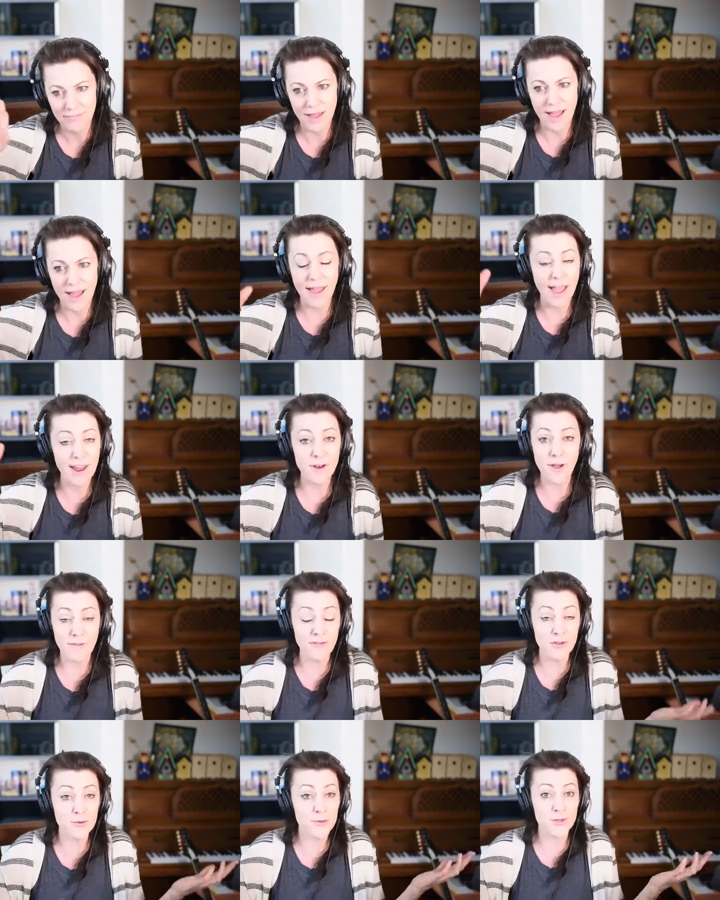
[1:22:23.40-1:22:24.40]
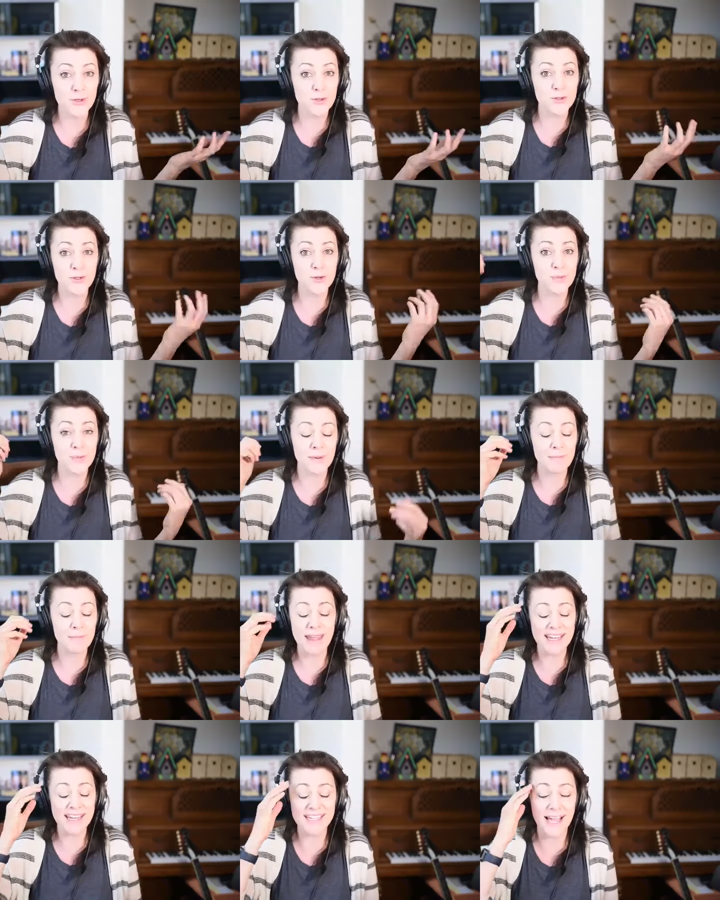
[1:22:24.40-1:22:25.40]
I, I've used YouTube
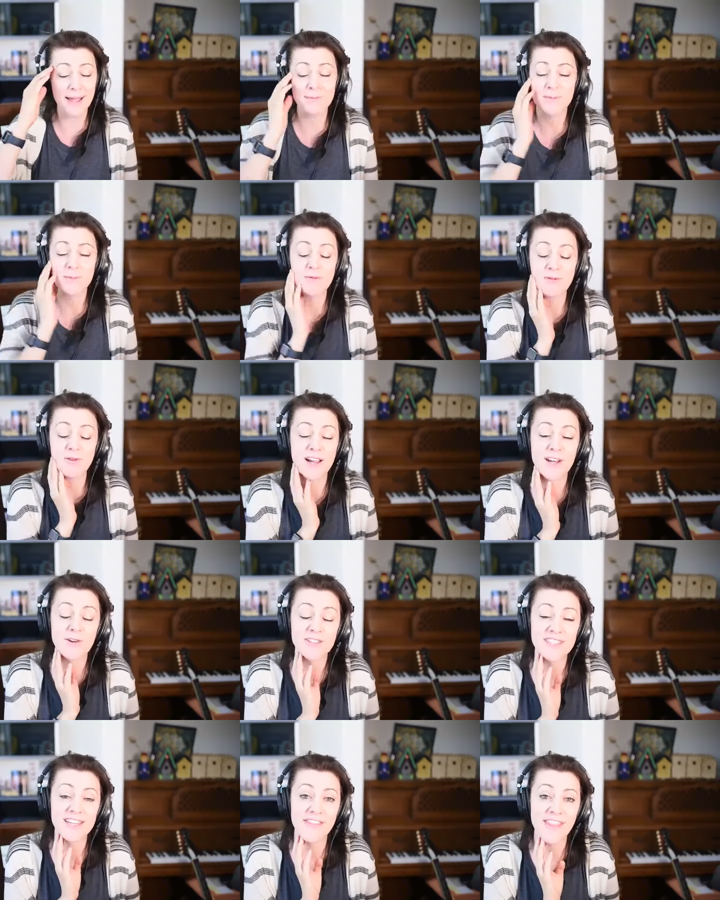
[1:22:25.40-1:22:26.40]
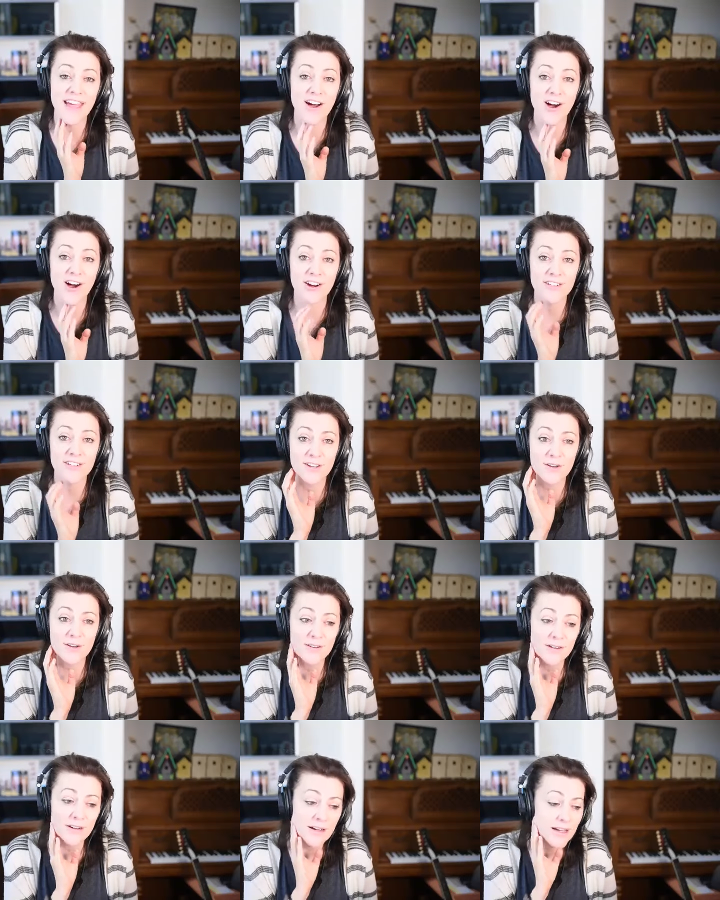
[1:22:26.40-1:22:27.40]
many times before. I know it's not that hard,
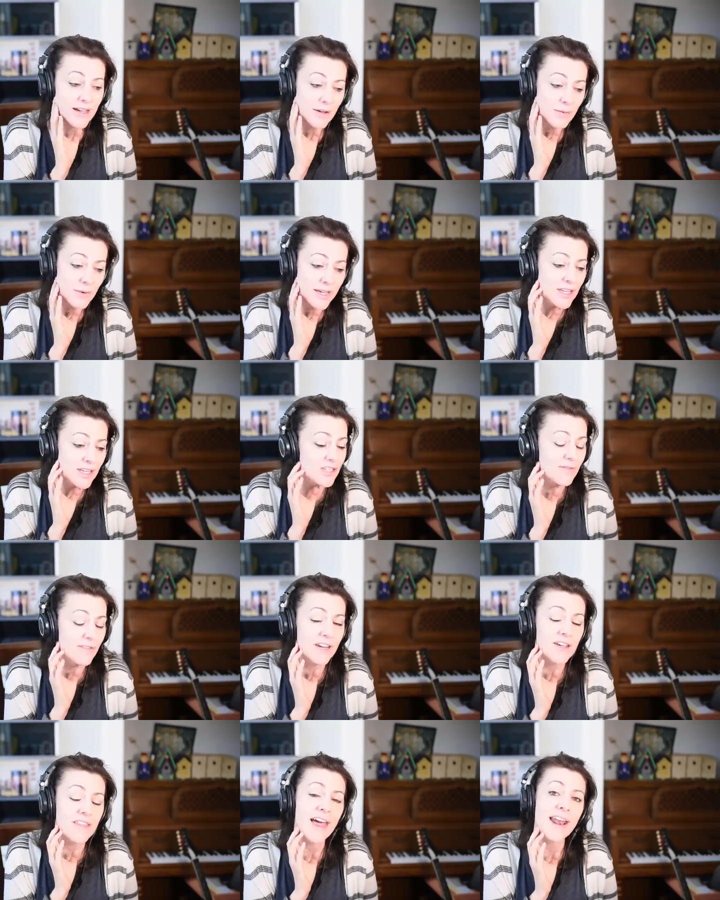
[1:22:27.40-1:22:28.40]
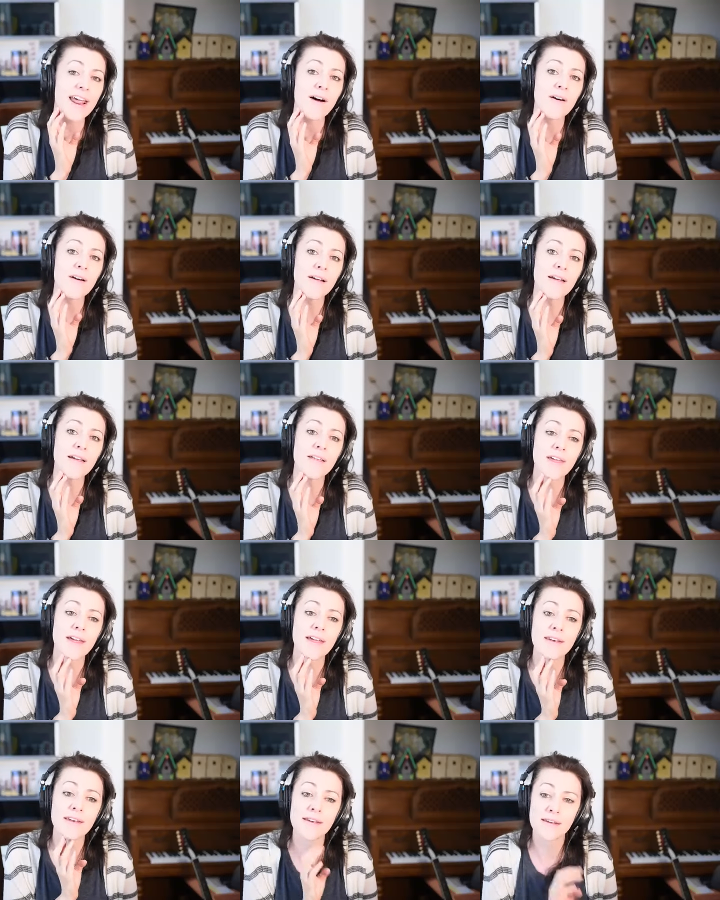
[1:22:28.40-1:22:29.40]
so we can just figure oh. that out and
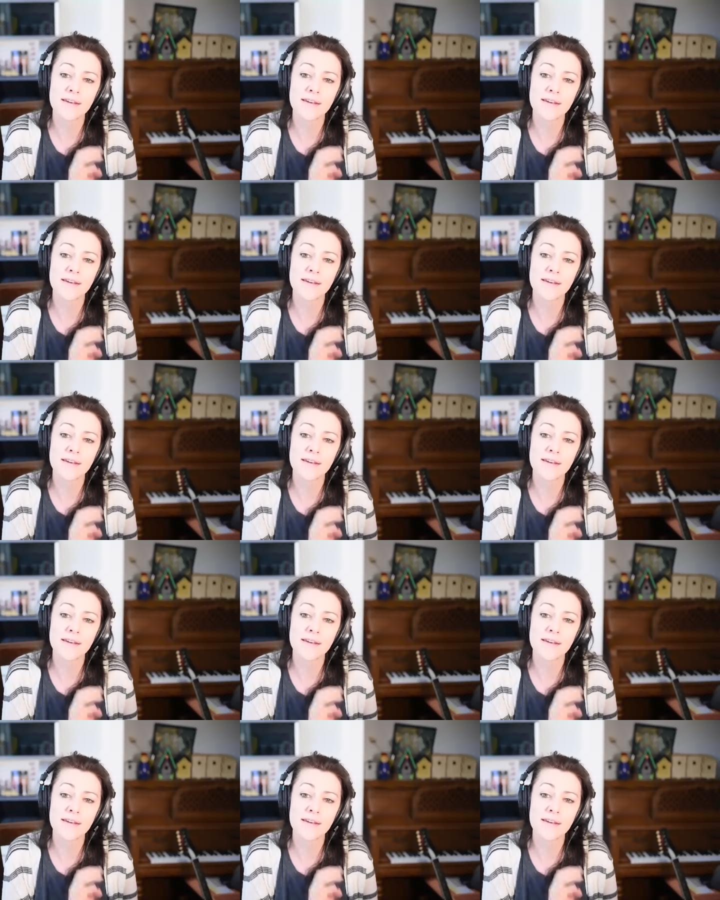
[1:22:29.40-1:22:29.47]
then.